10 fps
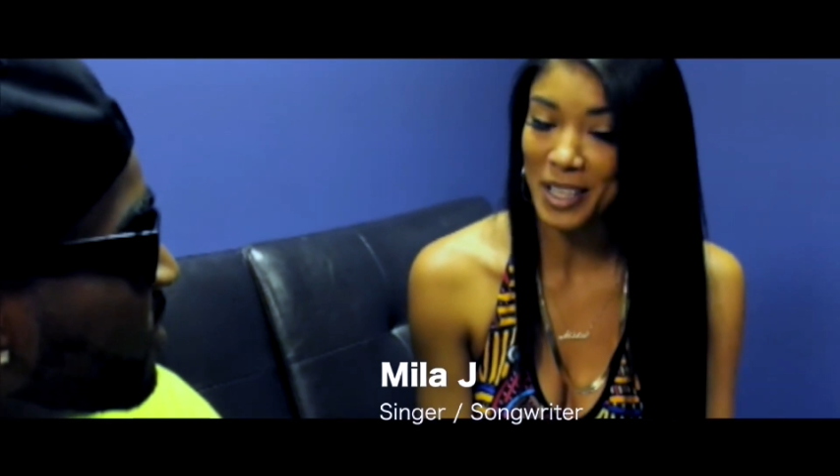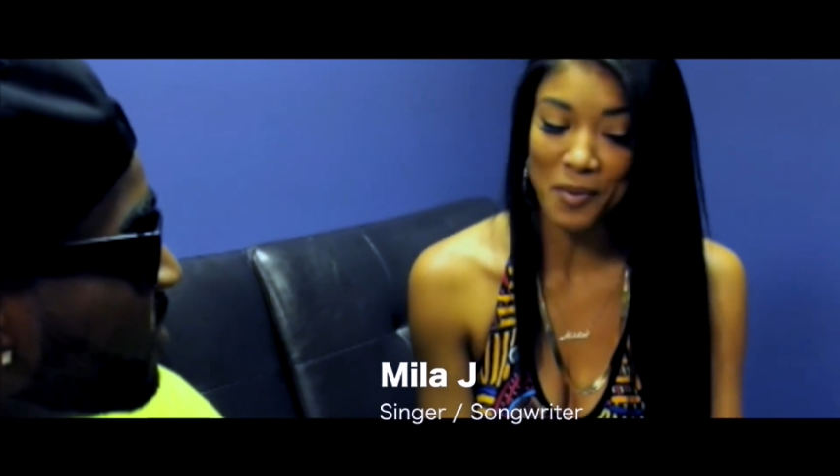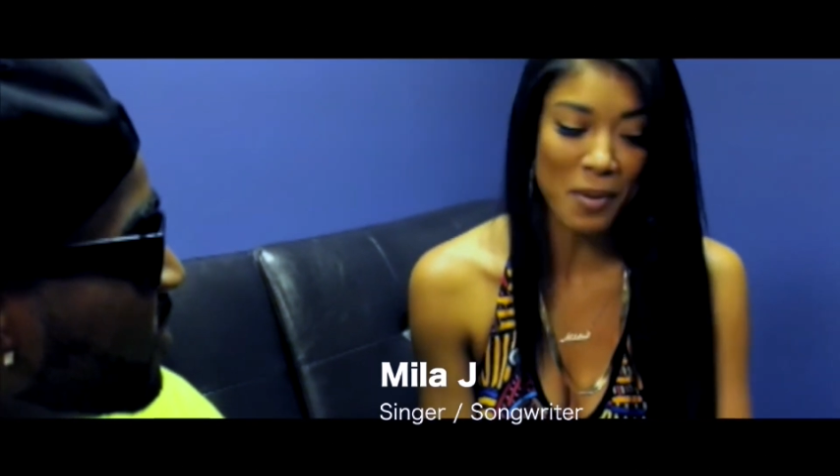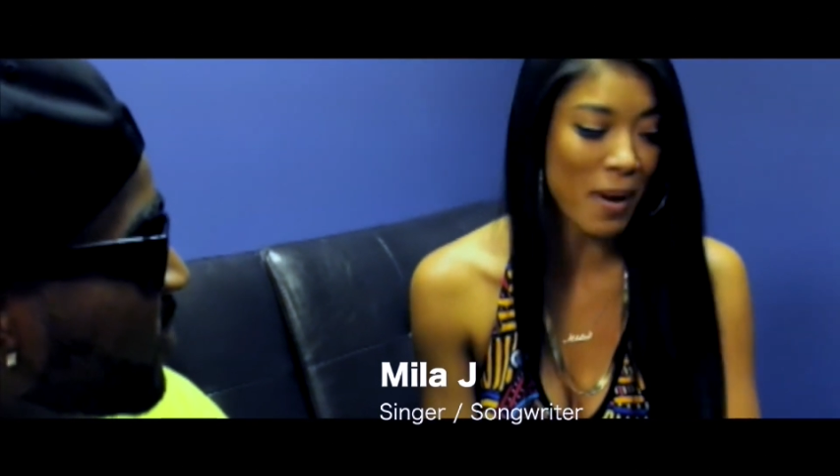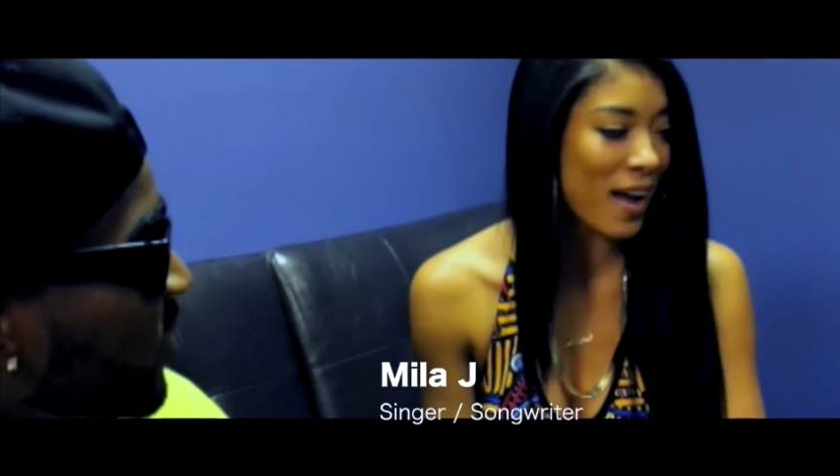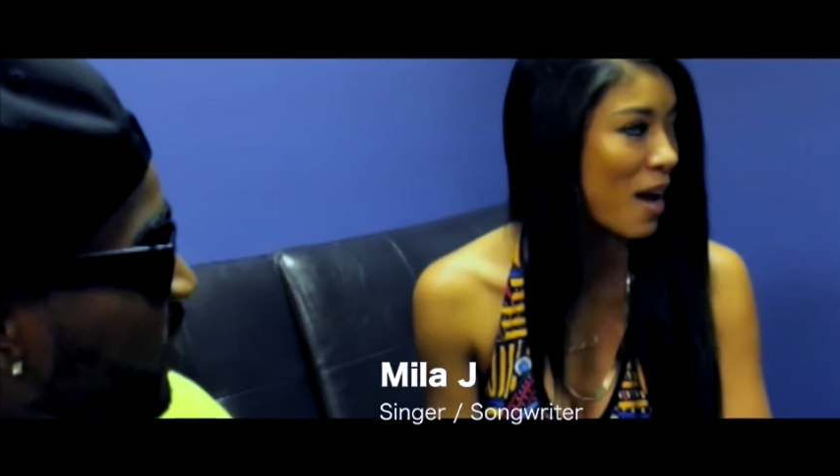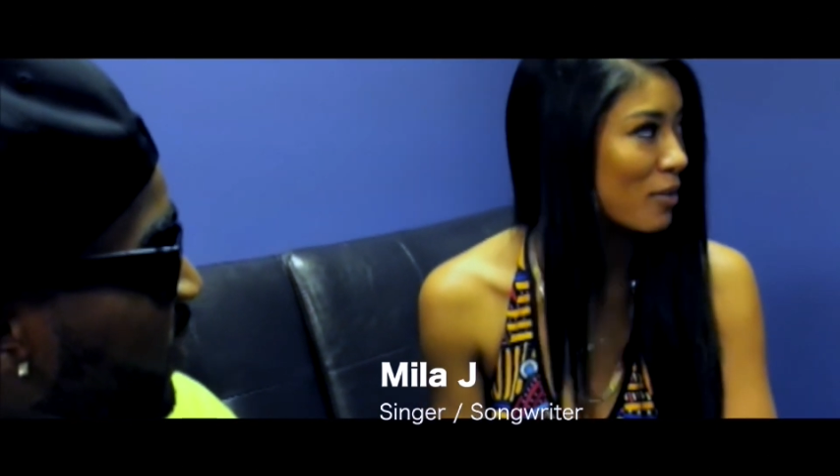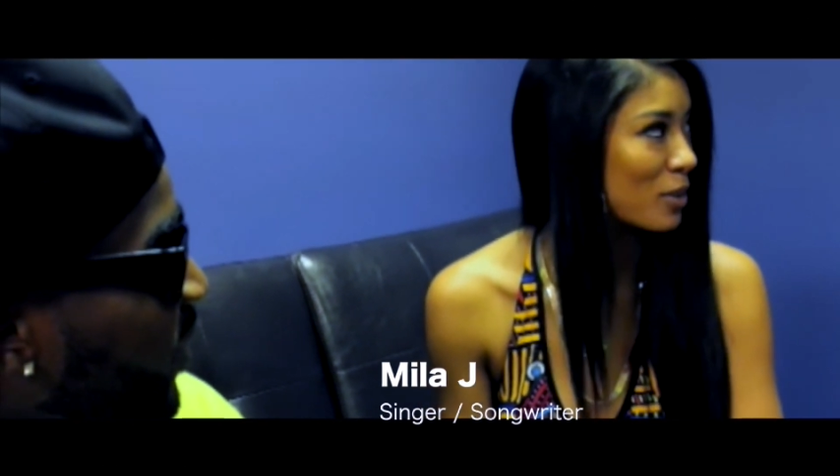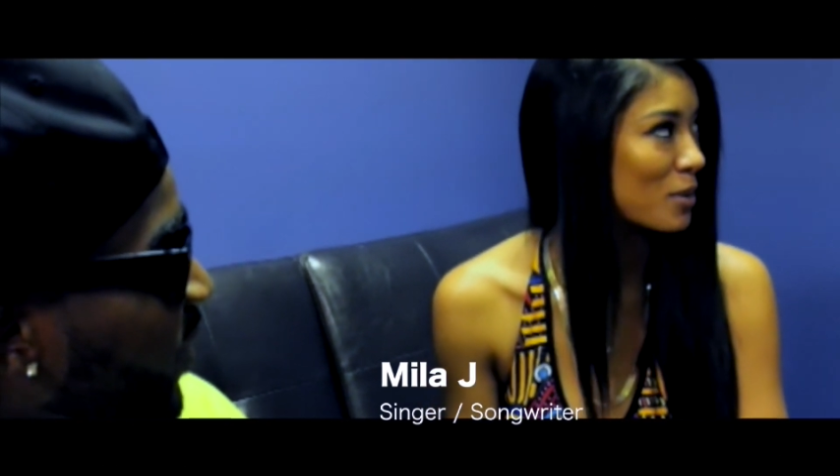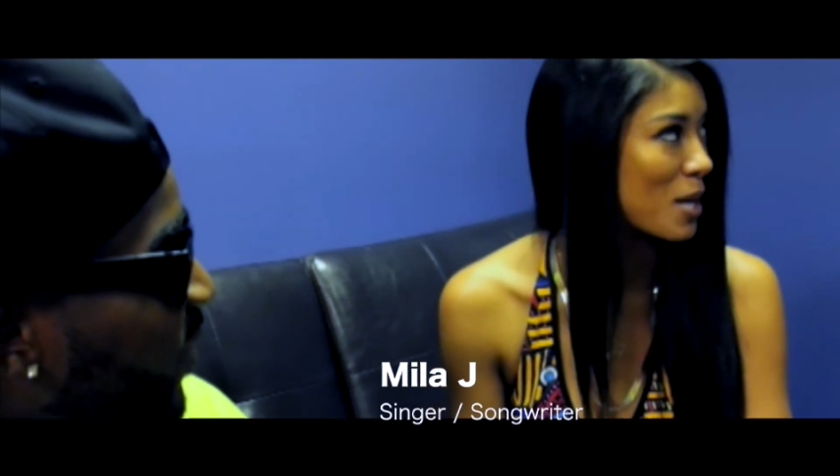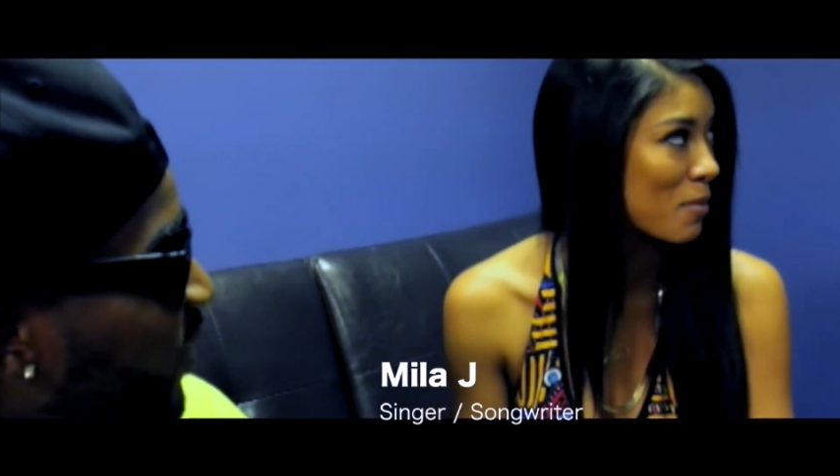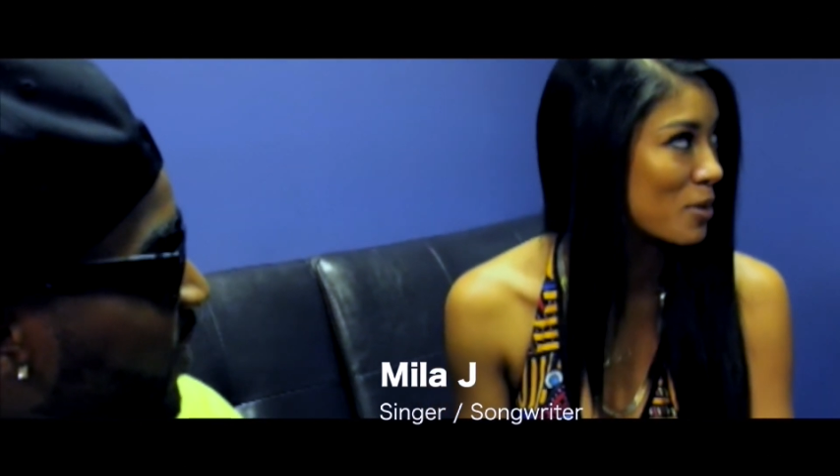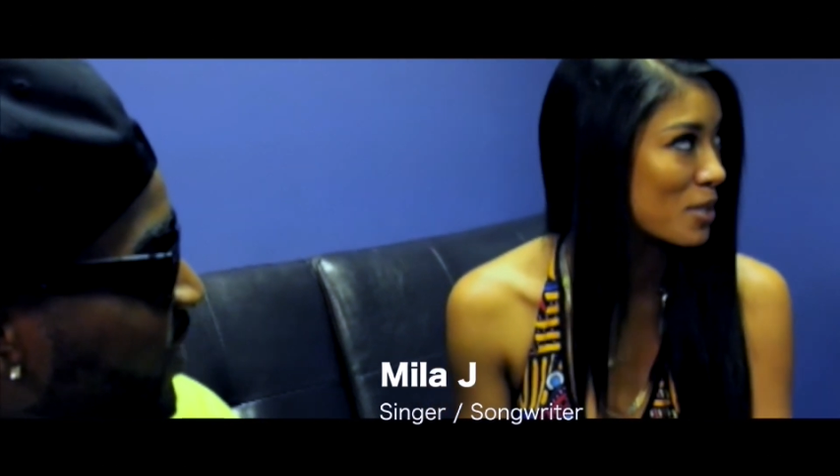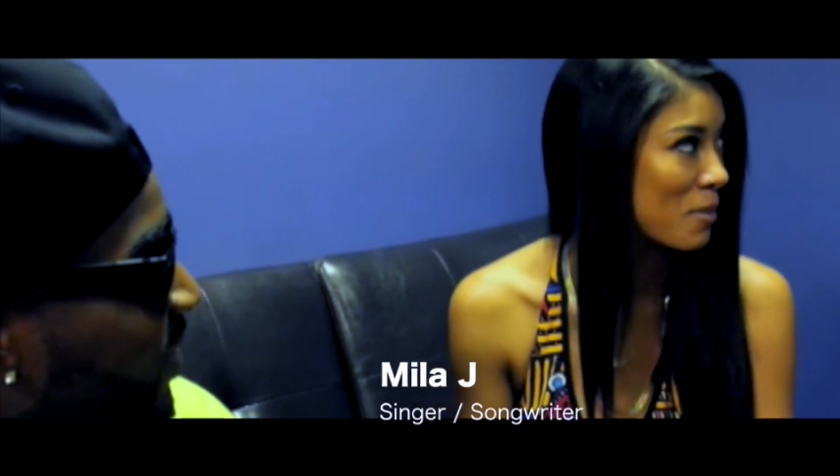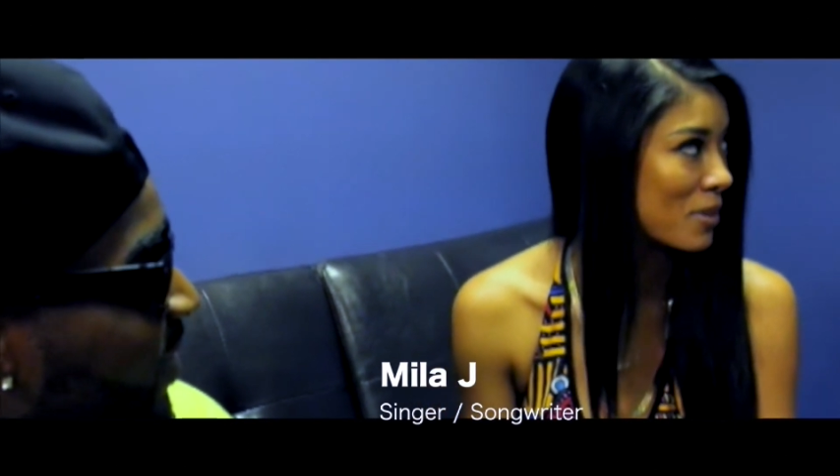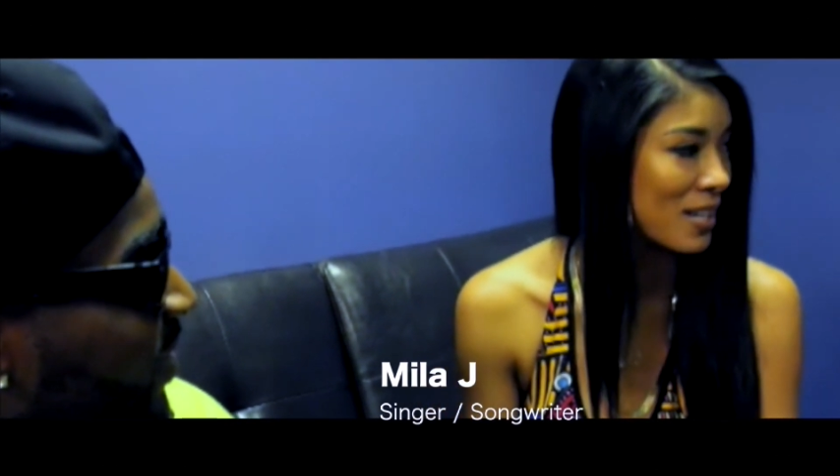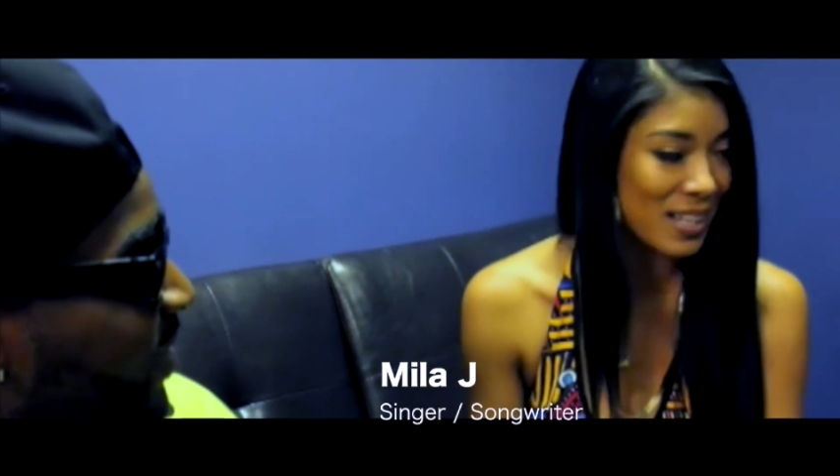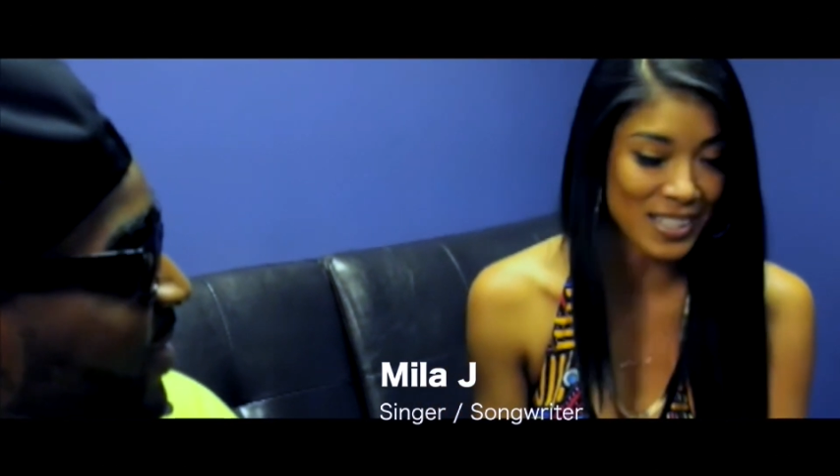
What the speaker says: think we might have a little time to do something today.